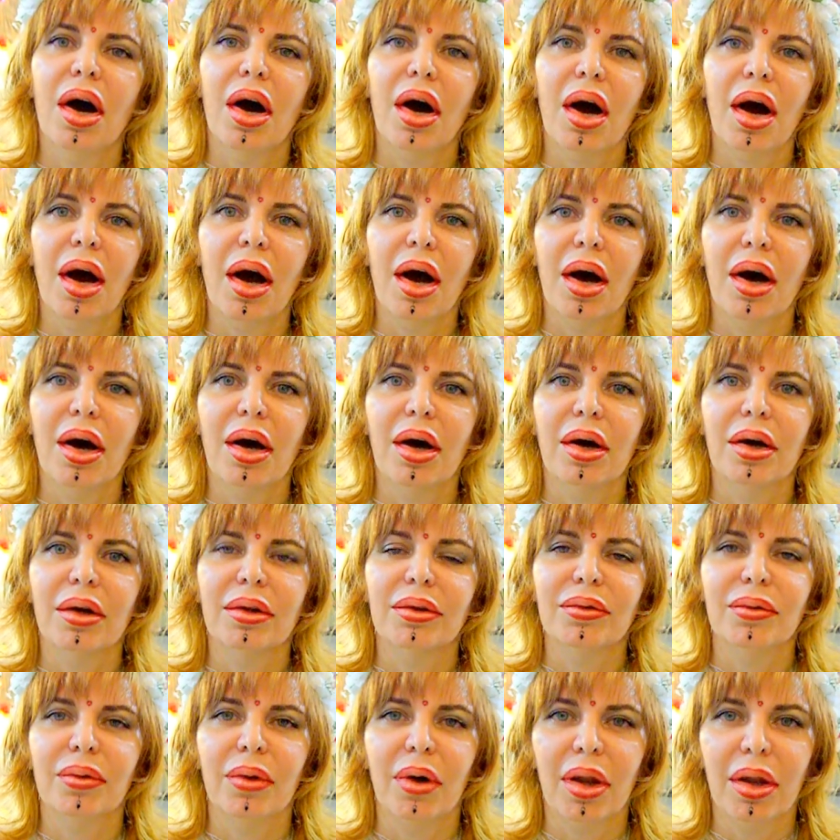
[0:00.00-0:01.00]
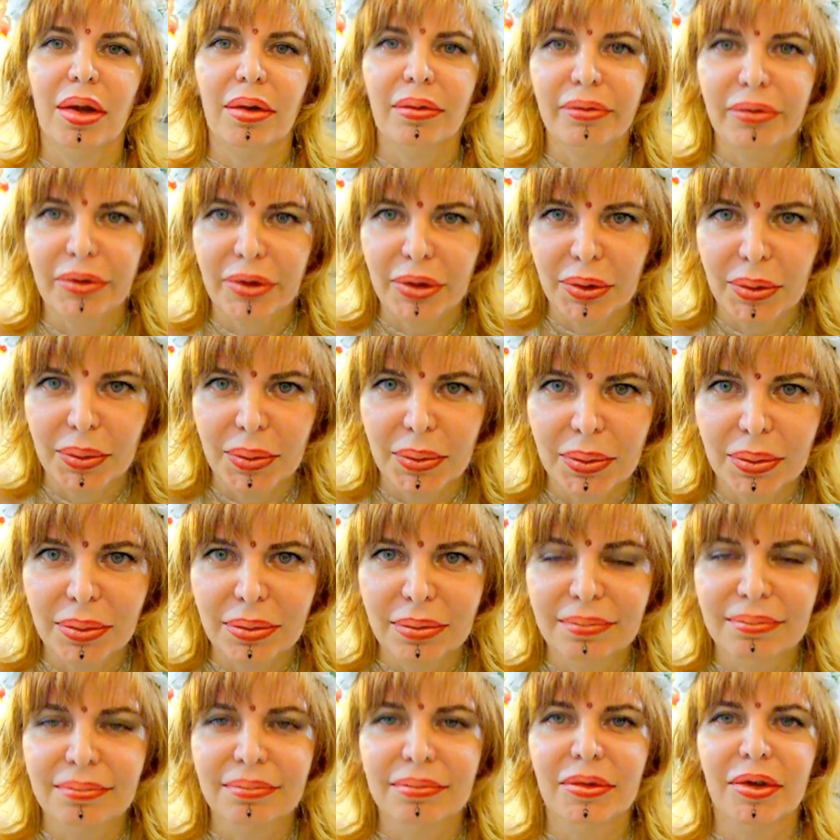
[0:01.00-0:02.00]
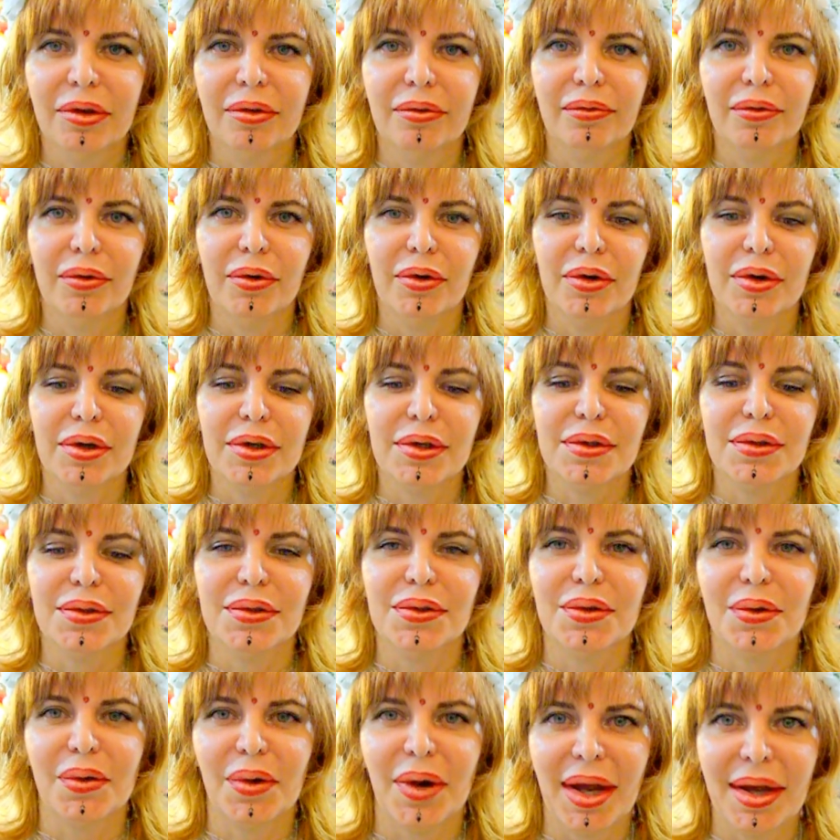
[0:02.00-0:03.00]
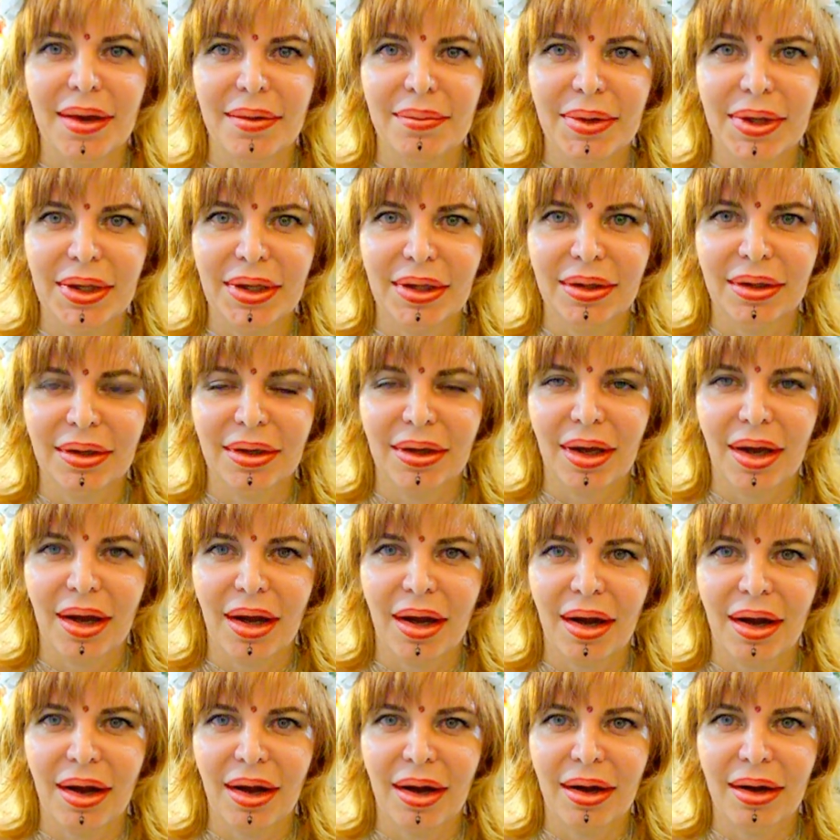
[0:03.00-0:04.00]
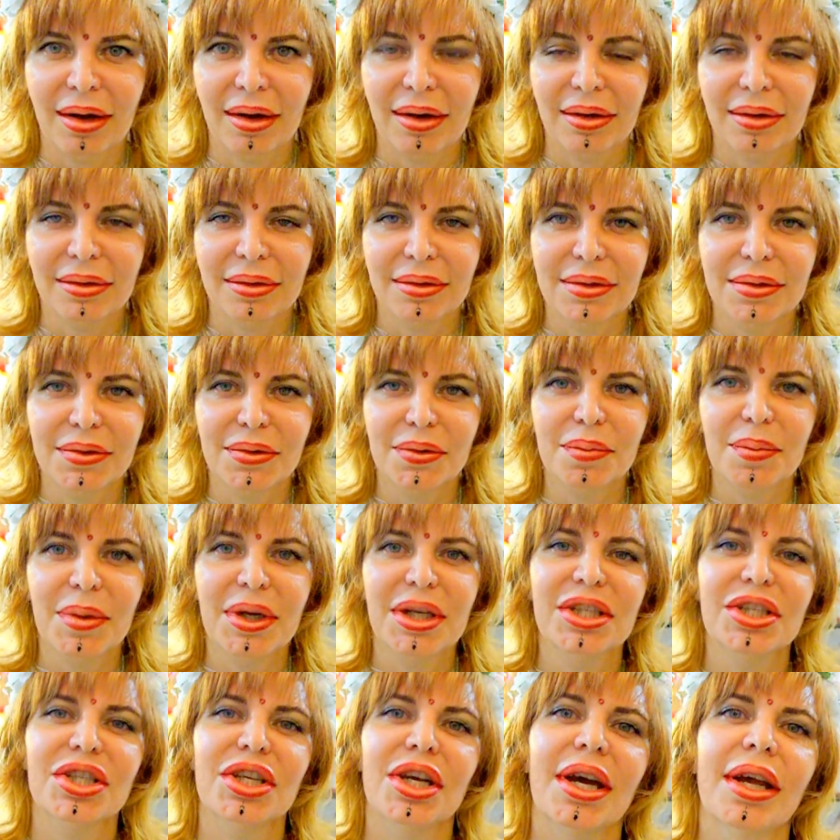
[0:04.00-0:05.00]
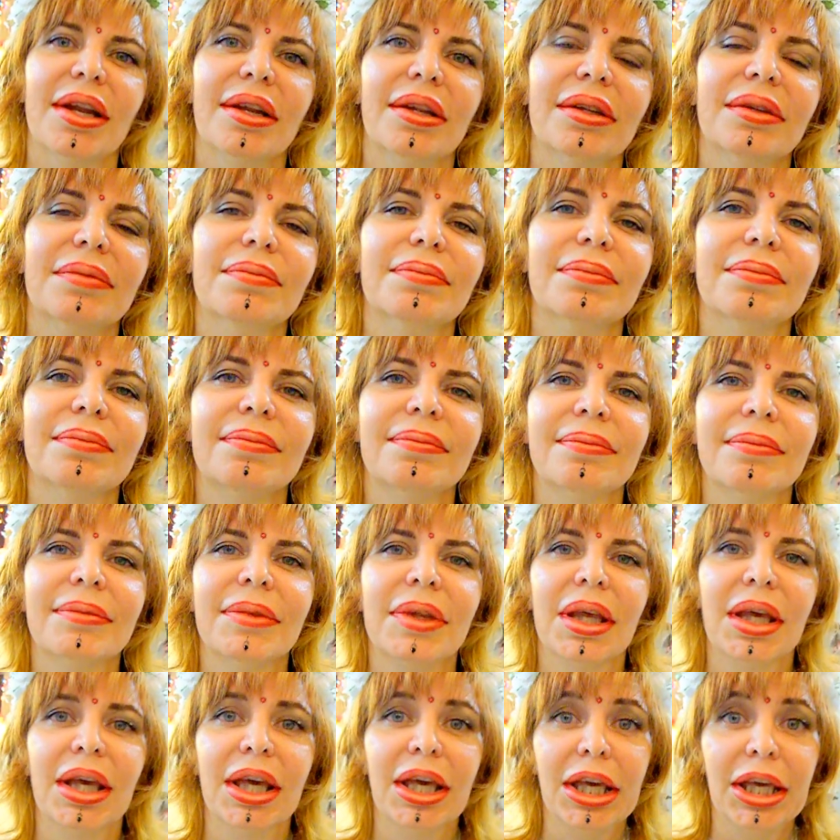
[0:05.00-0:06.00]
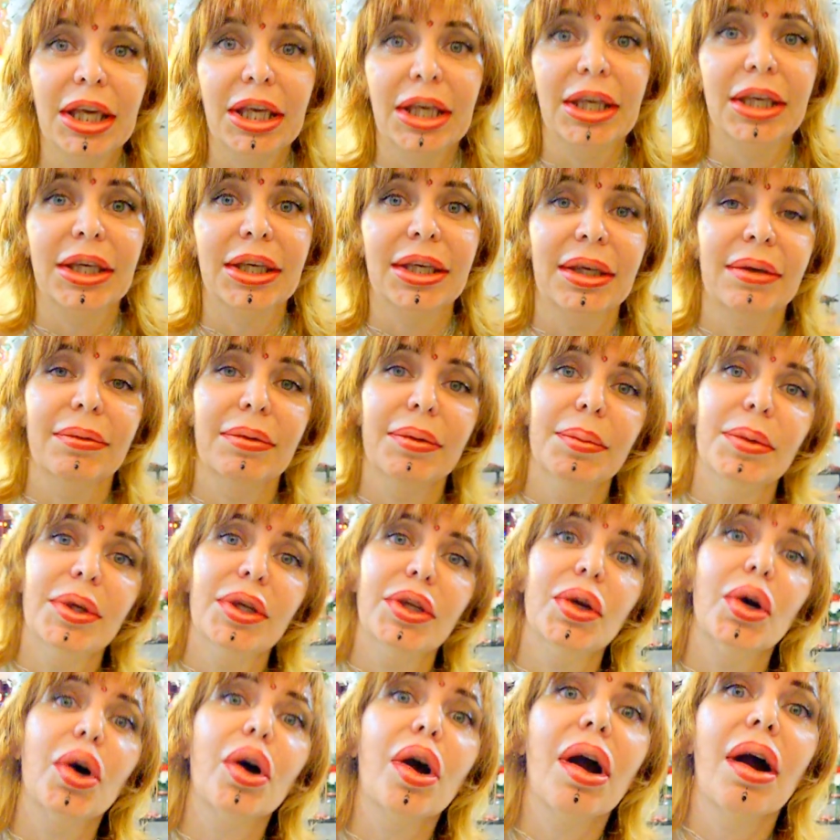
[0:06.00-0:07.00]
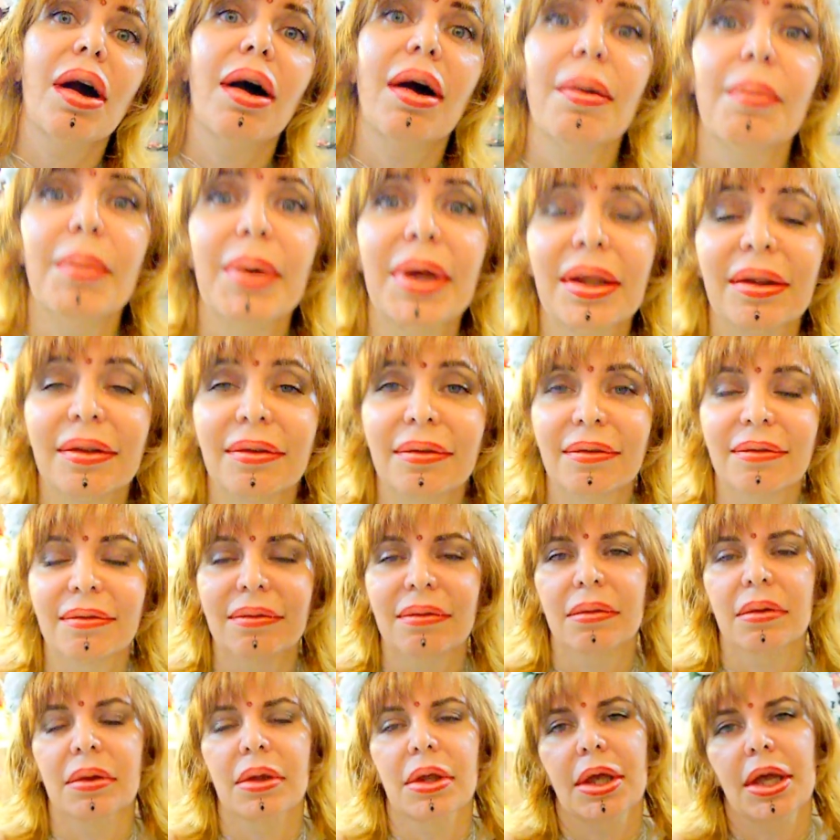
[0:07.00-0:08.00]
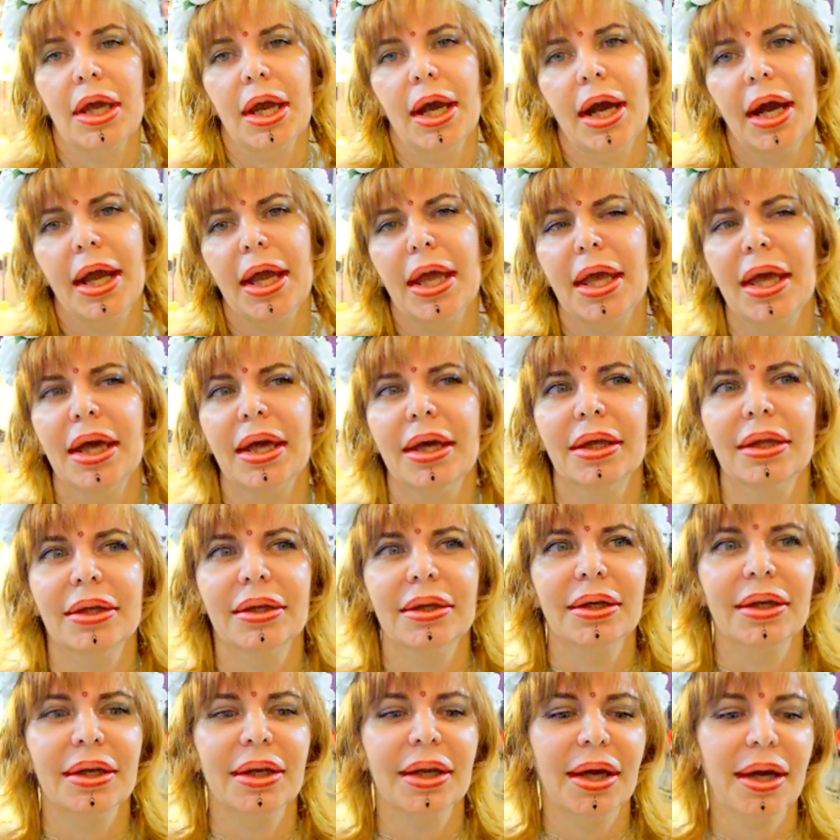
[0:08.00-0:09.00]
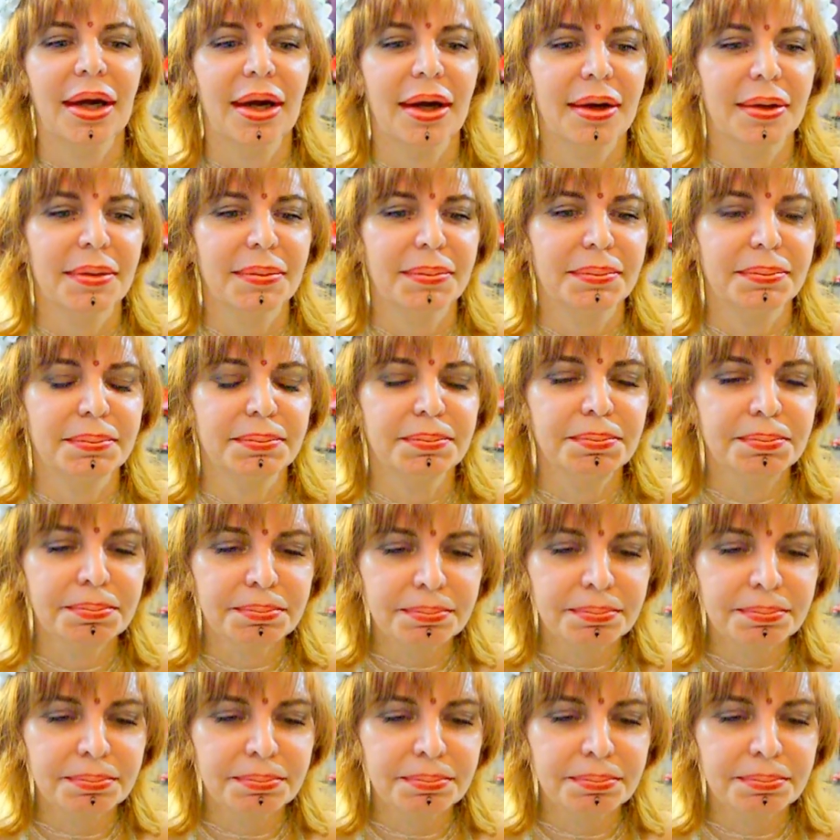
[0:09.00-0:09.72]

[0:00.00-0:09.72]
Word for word: uh, to all of you for subscribing uh, to my channel, giving me your comments, and um,